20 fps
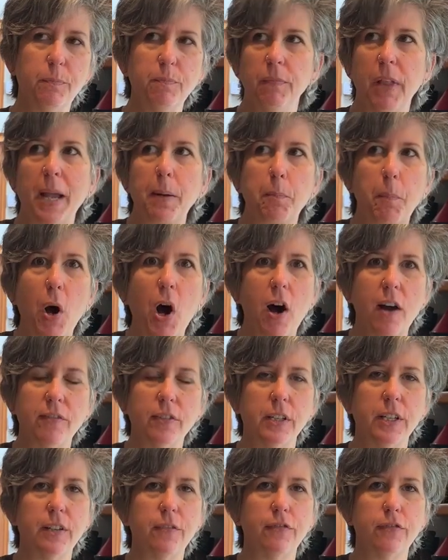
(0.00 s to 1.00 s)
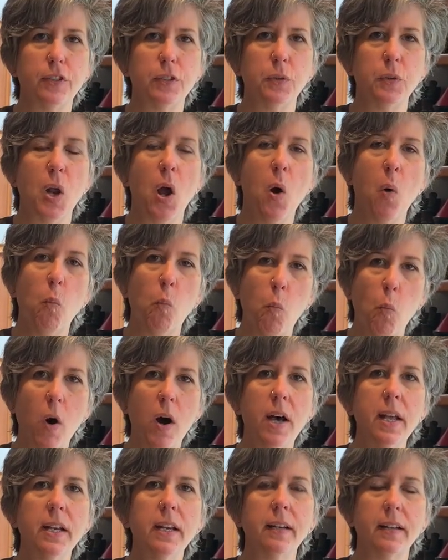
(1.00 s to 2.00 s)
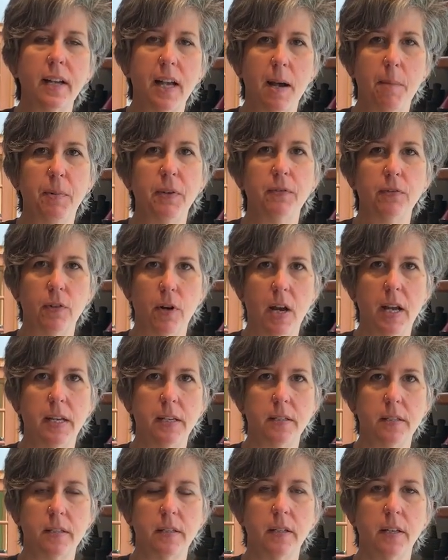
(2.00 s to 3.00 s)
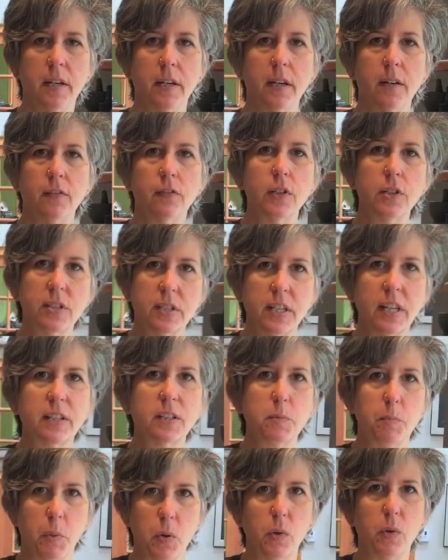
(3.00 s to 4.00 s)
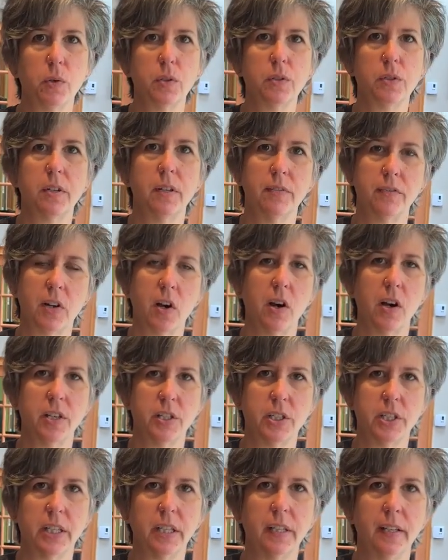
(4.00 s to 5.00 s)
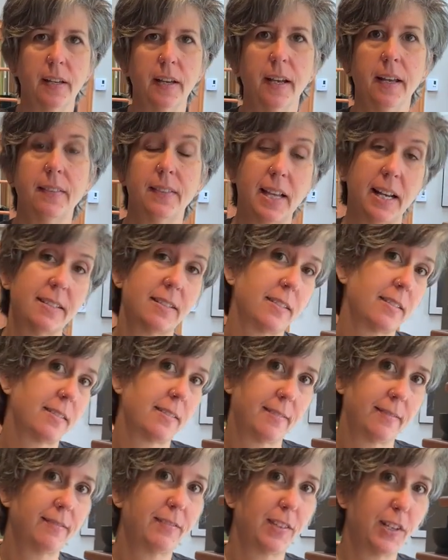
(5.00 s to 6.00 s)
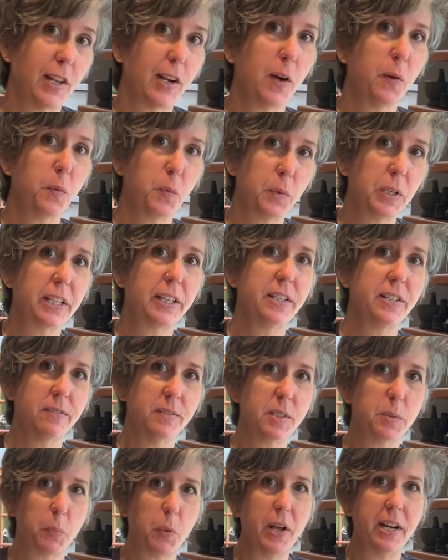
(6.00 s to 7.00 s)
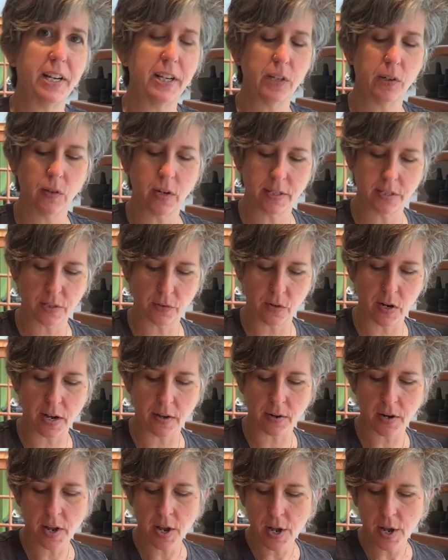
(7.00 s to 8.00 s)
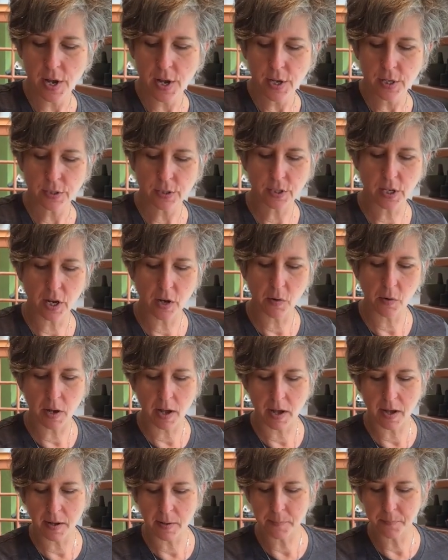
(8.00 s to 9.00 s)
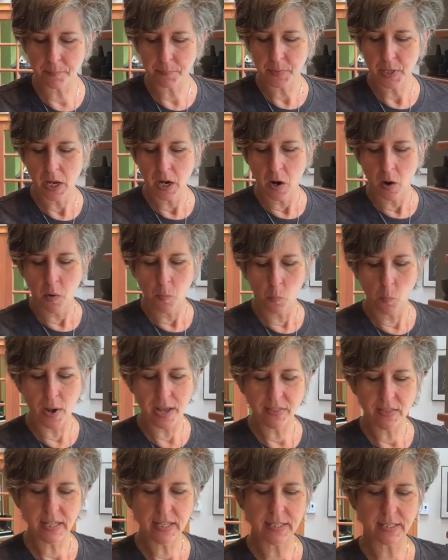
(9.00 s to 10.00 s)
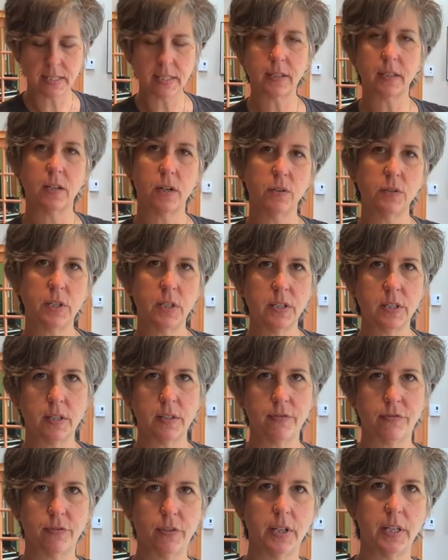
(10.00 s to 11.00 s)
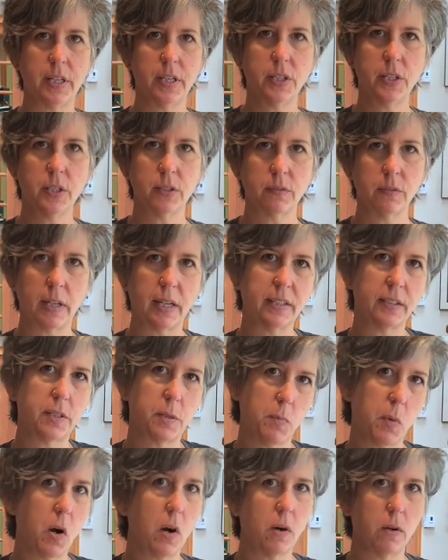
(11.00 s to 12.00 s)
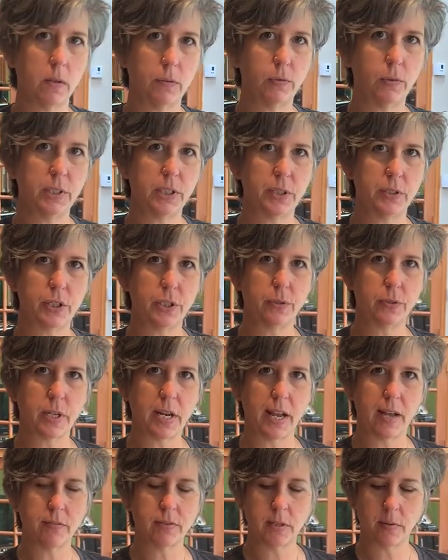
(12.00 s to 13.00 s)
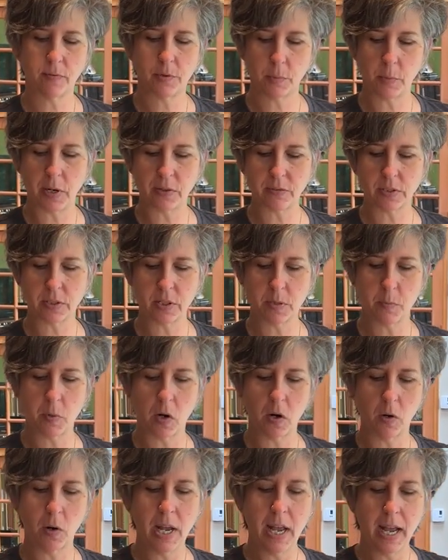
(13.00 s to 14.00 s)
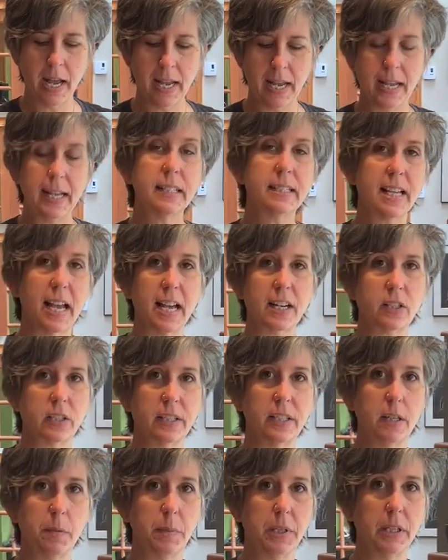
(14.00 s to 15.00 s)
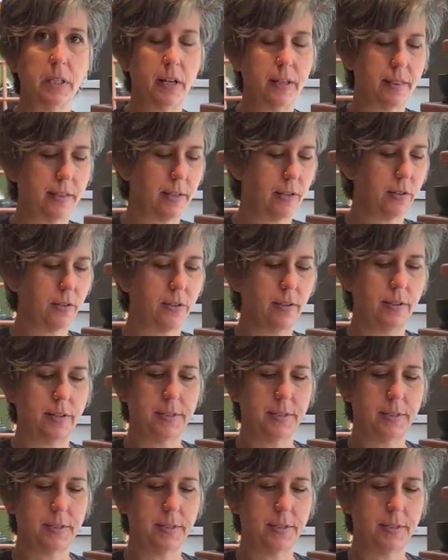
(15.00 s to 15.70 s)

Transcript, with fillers: like poverty food, one cup of rice for six bowls of congee. That's, you know, really spreading your rice around. So um, when this goes into the fridge, like tomorrow, if we choose to have some for breakfast tomorrow, it's actually gonna be a lot thicker than